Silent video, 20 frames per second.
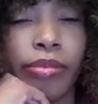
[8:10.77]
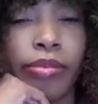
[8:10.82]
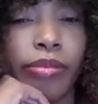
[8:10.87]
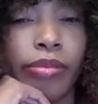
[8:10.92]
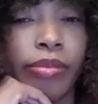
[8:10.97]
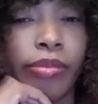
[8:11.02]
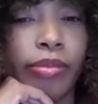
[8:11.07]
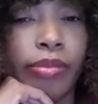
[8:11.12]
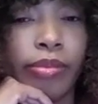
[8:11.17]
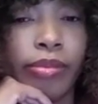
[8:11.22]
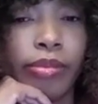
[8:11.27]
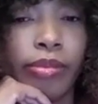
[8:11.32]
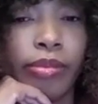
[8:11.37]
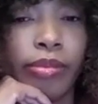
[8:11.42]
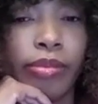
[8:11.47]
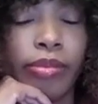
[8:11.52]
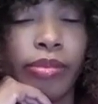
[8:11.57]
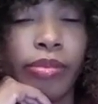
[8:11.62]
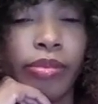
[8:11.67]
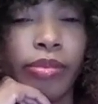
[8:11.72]

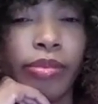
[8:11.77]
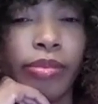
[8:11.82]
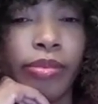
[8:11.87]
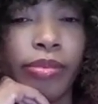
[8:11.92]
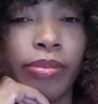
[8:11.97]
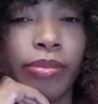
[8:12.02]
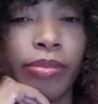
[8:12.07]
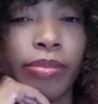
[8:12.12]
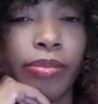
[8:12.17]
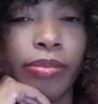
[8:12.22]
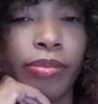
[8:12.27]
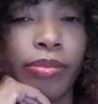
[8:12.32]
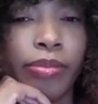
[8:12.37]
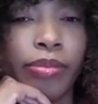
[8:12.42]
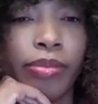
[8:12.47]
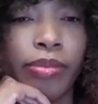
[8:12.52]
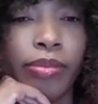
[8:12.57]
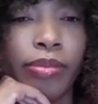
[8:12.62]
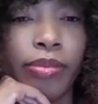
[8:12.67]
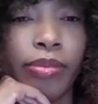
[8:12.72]

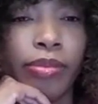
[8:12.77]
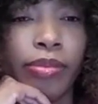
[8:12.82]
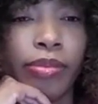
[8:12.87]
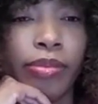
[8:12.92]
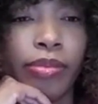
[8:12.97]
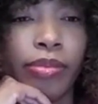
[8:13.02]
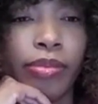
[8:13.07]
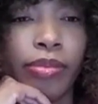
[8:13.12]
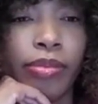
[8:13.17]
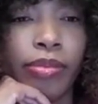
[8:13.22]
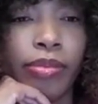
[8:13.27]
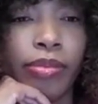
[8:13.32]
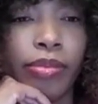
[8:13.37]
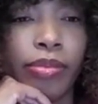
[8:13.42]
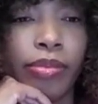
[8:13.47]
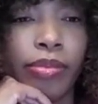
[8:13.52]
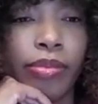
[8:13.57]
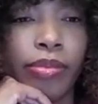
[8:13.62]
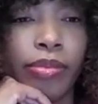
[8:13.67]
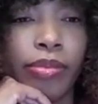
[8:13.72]

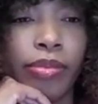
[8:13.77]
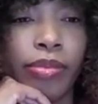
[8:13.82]
This person isn't speaking.